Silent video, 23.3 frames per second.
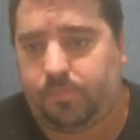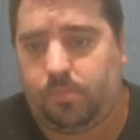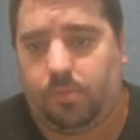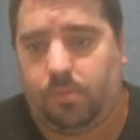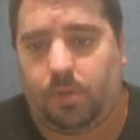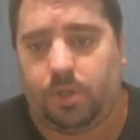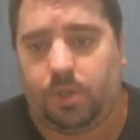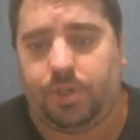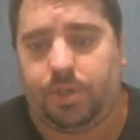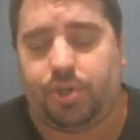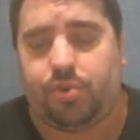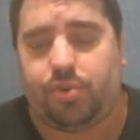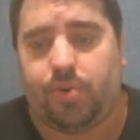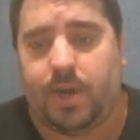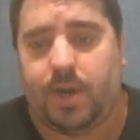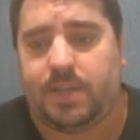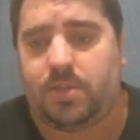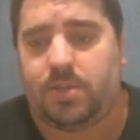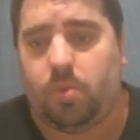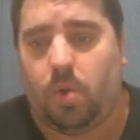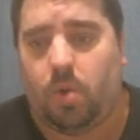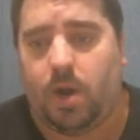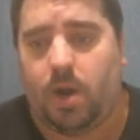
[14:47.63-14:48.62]

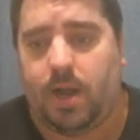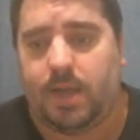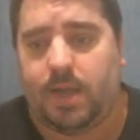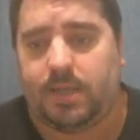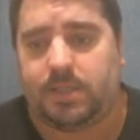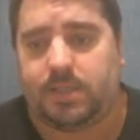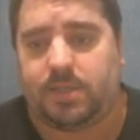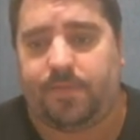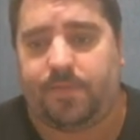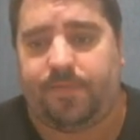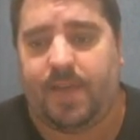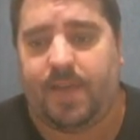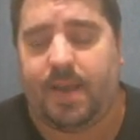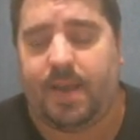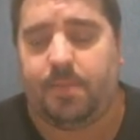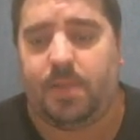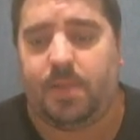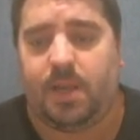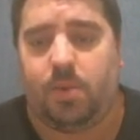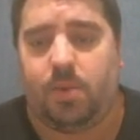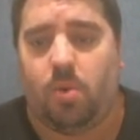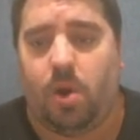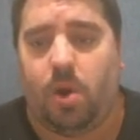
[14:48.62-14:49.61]
stress wise,
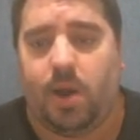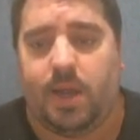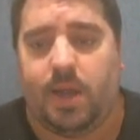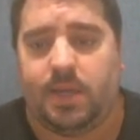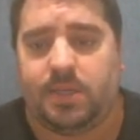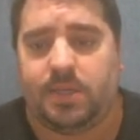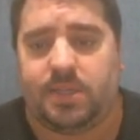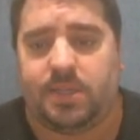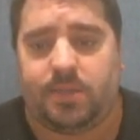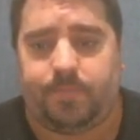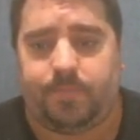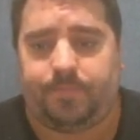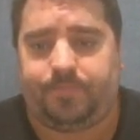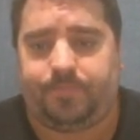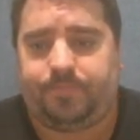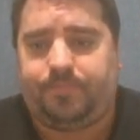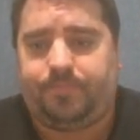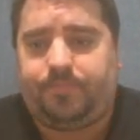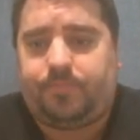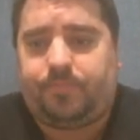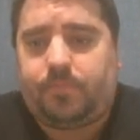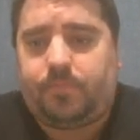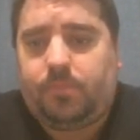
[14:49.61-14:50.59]
family wise,
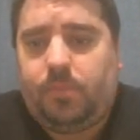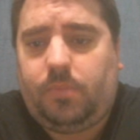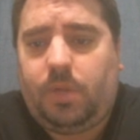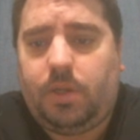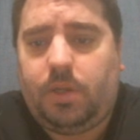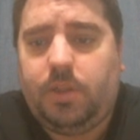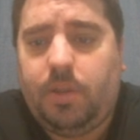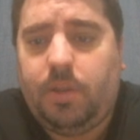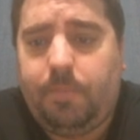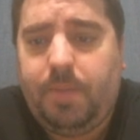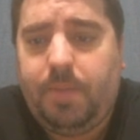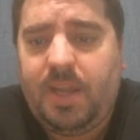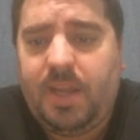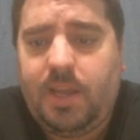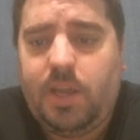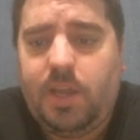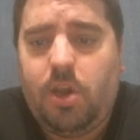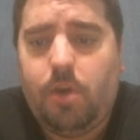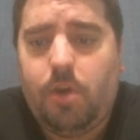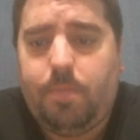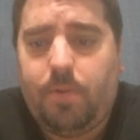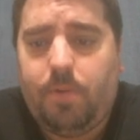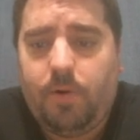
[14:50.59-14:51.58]
the bigger
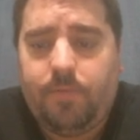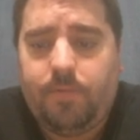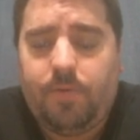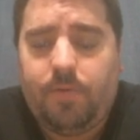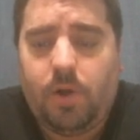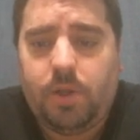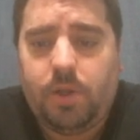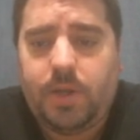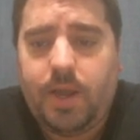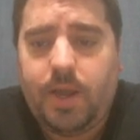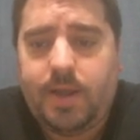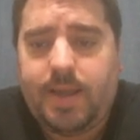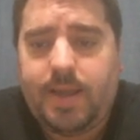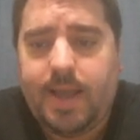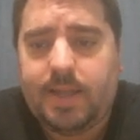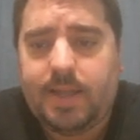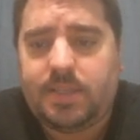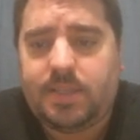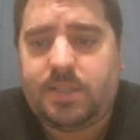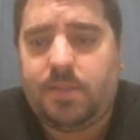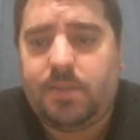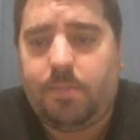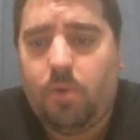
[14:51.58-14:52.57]
your portfolio
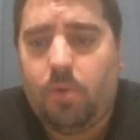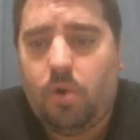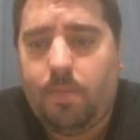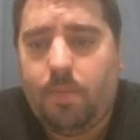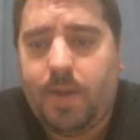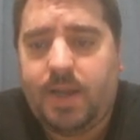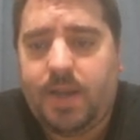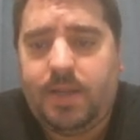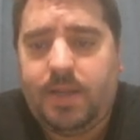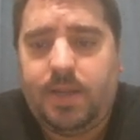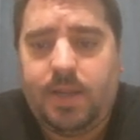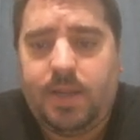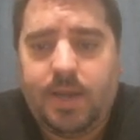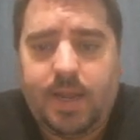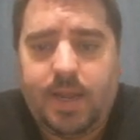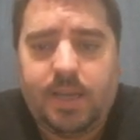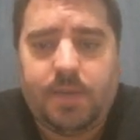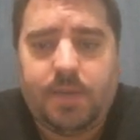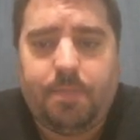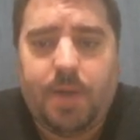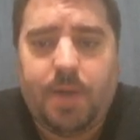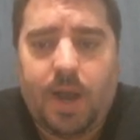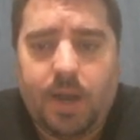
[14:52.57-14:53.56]
gets, the more money you need
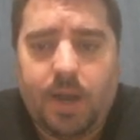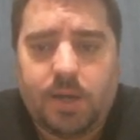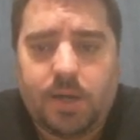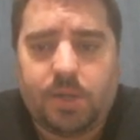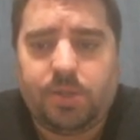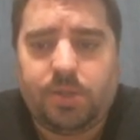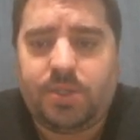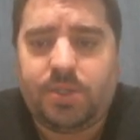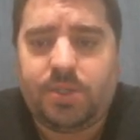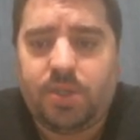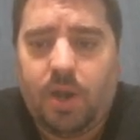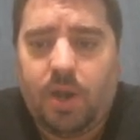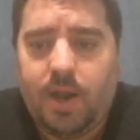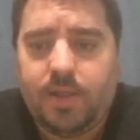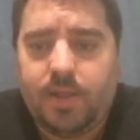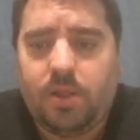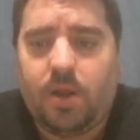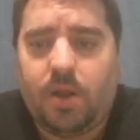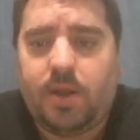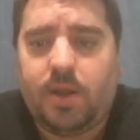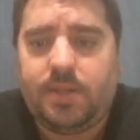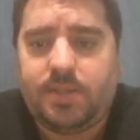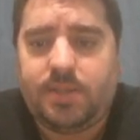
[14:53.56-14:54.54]
to park on the
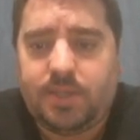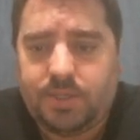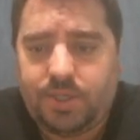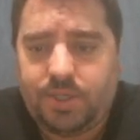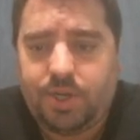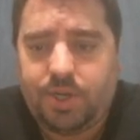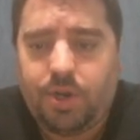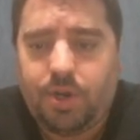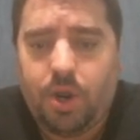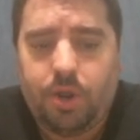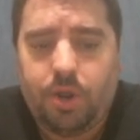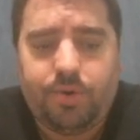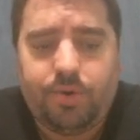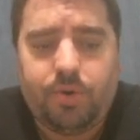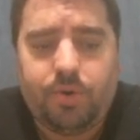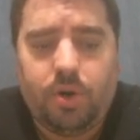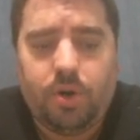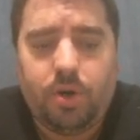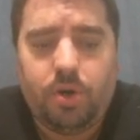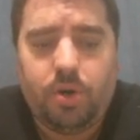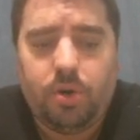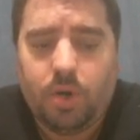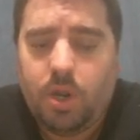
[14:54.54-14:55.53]
sidelines as you go
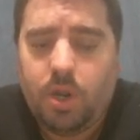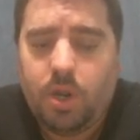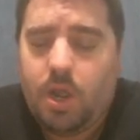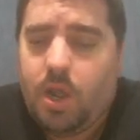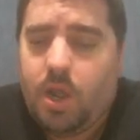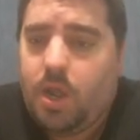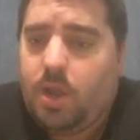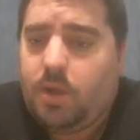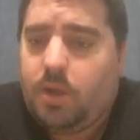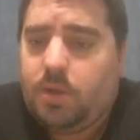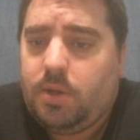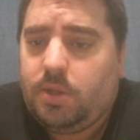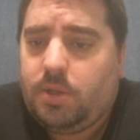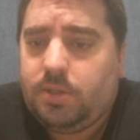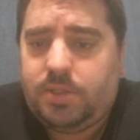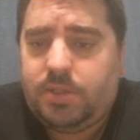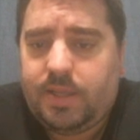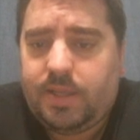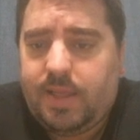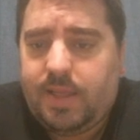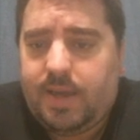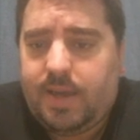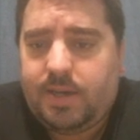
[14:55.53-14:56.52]
through.
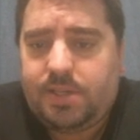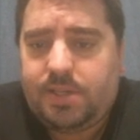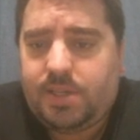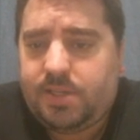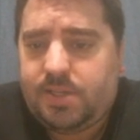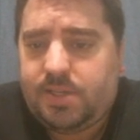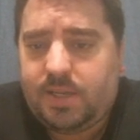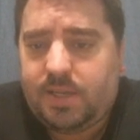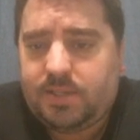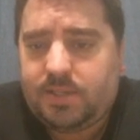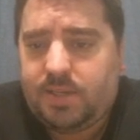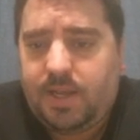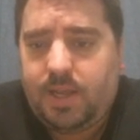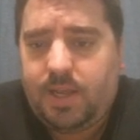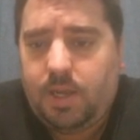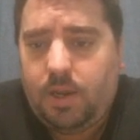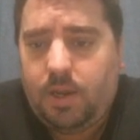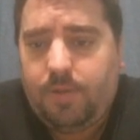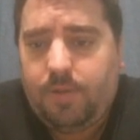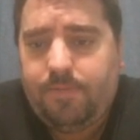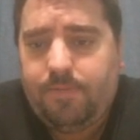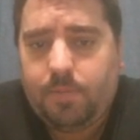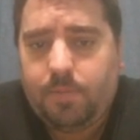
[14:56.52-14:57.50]
So then it just doesn't hit
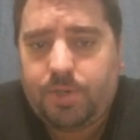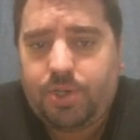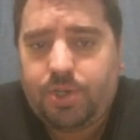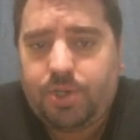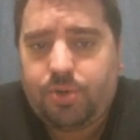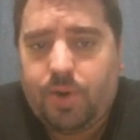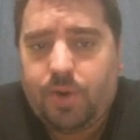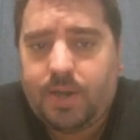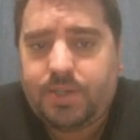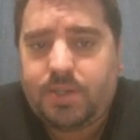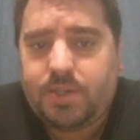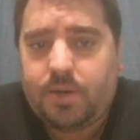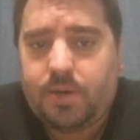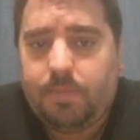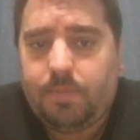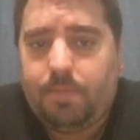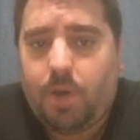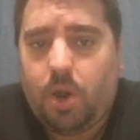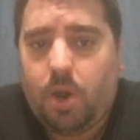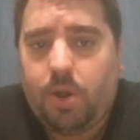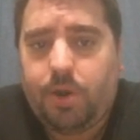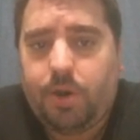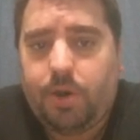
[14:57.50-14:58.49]
you from a stress
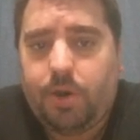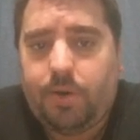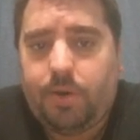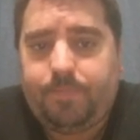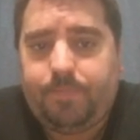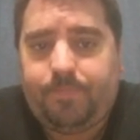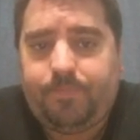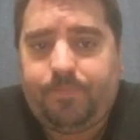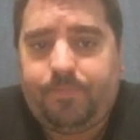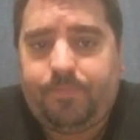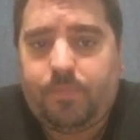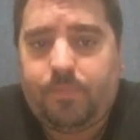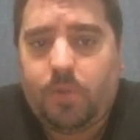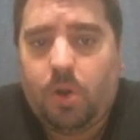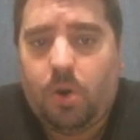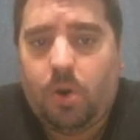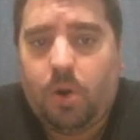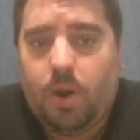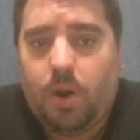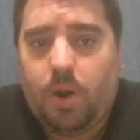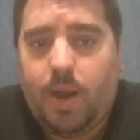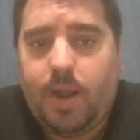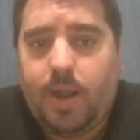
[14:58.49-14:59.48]
component. All
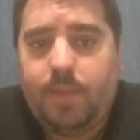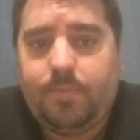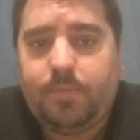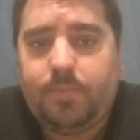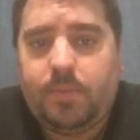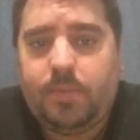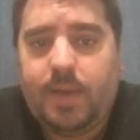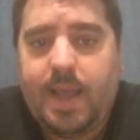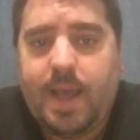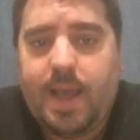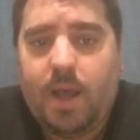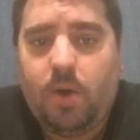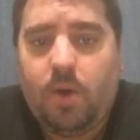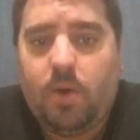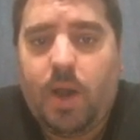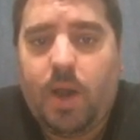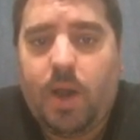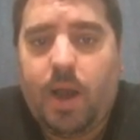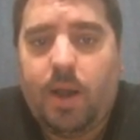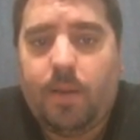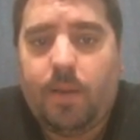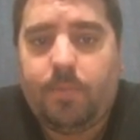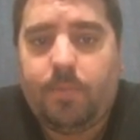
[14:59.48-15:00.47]
right. Now,